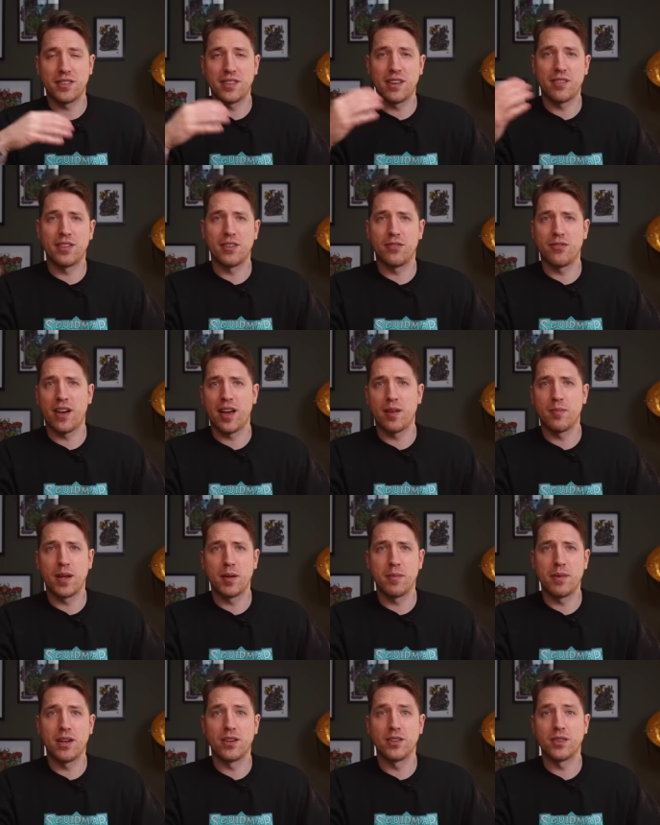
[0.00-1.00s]
75
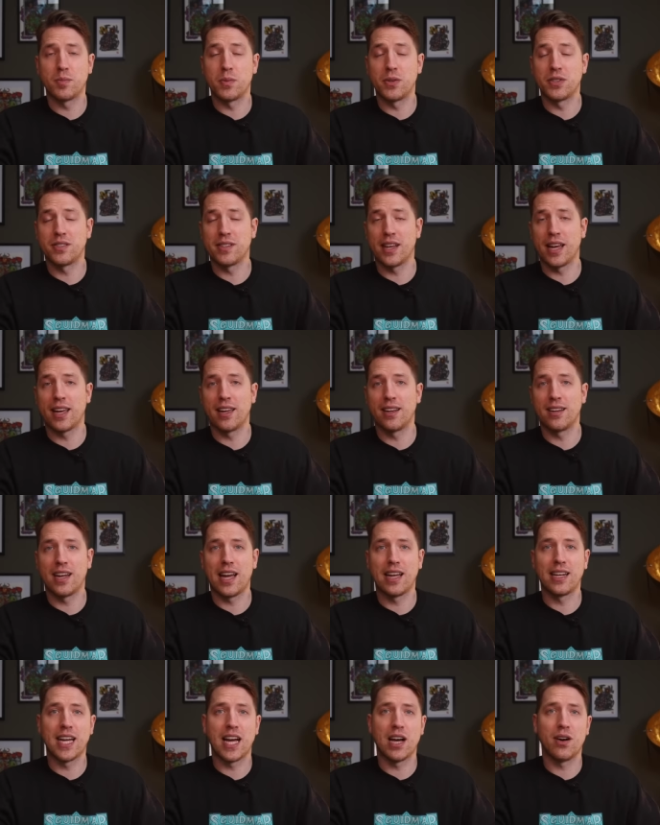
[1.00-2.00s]
millimeters per second,
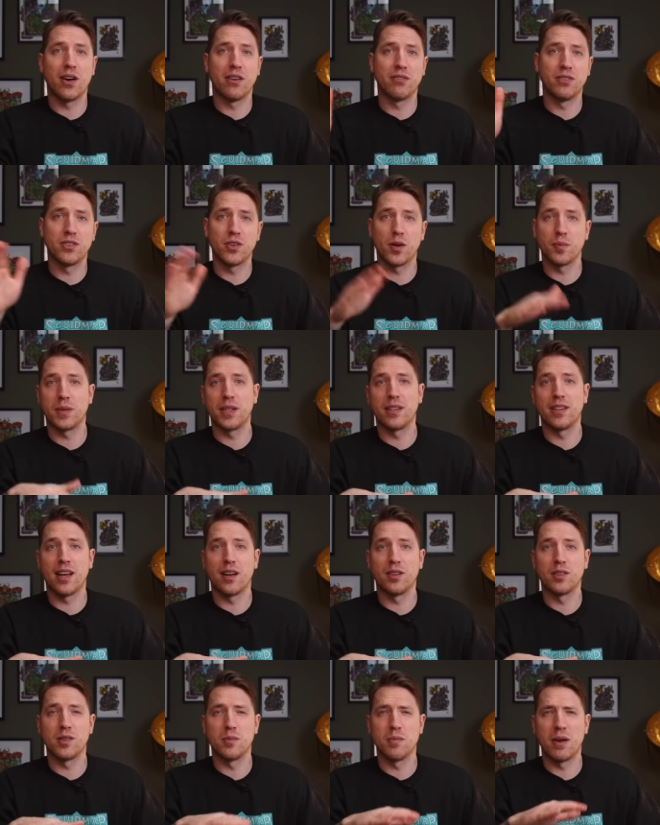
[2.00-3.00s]
I now have dropped it
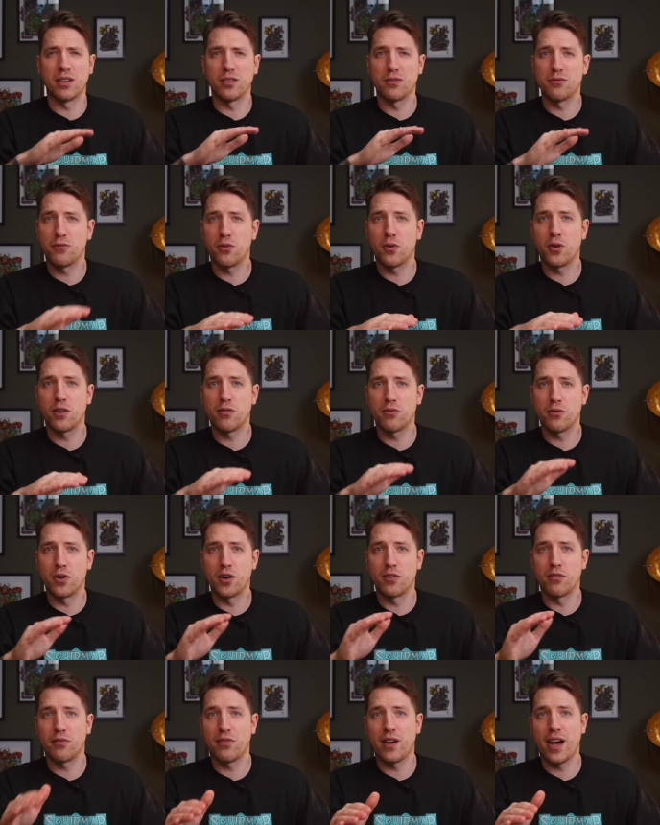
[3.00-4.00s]
down to about 40,
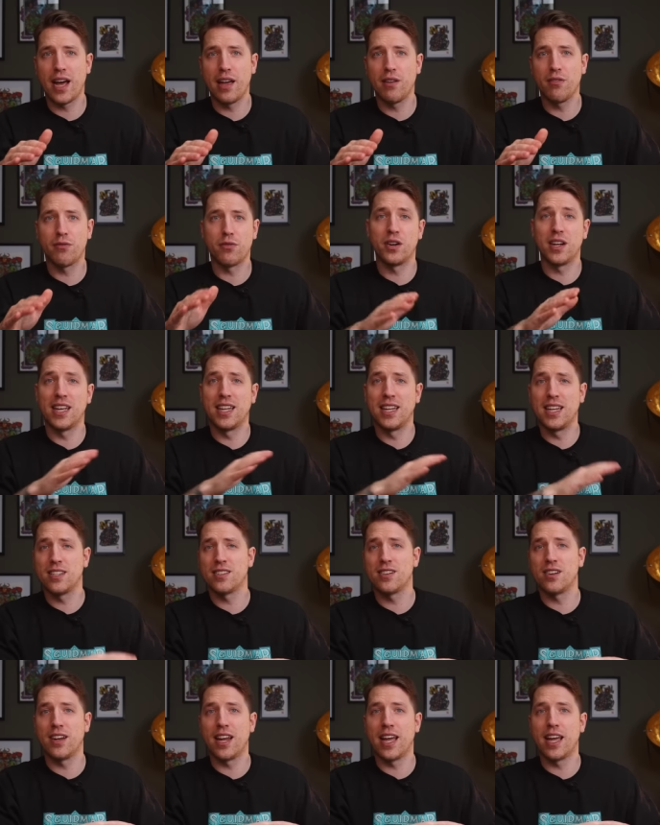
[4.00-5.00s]
45 for the
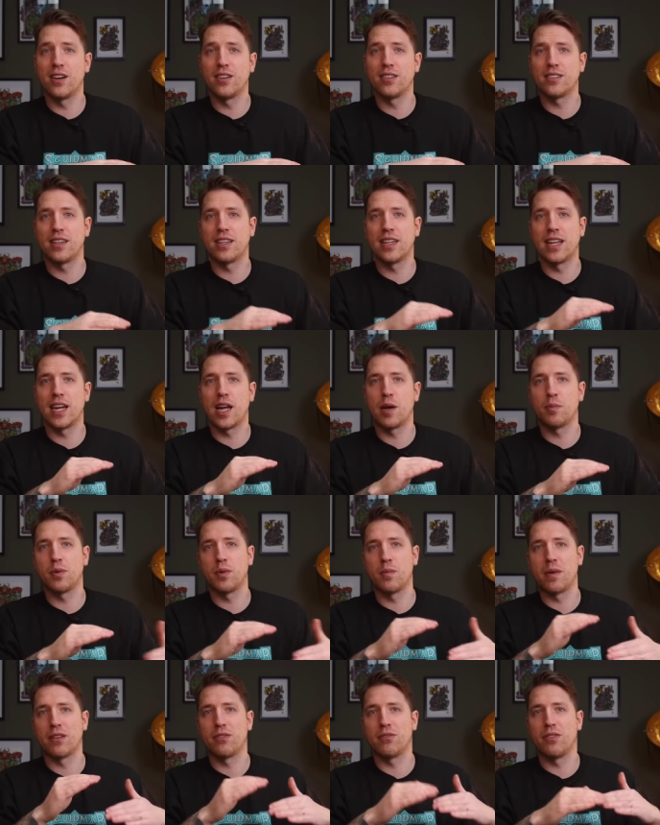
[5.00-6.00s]
initial layers and then up
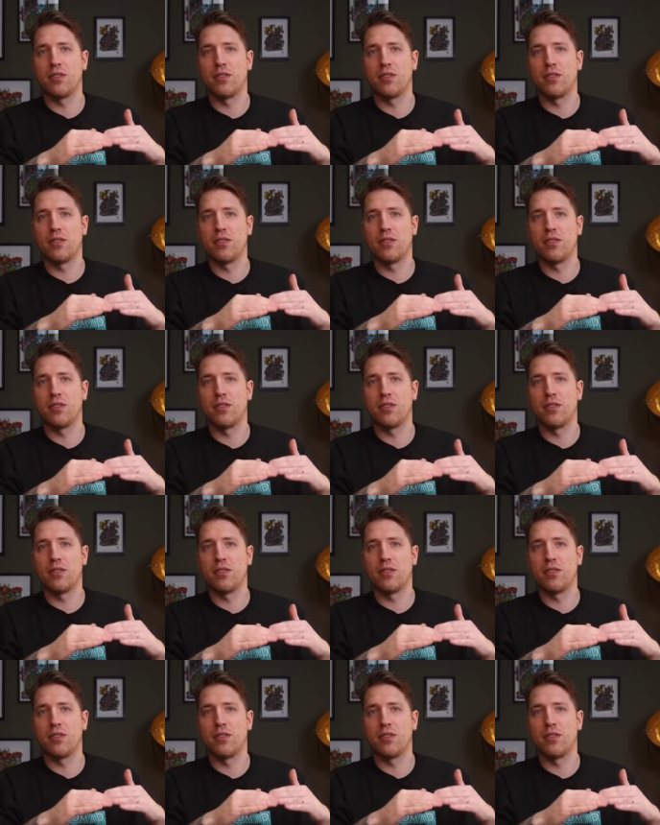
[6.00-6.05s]
to about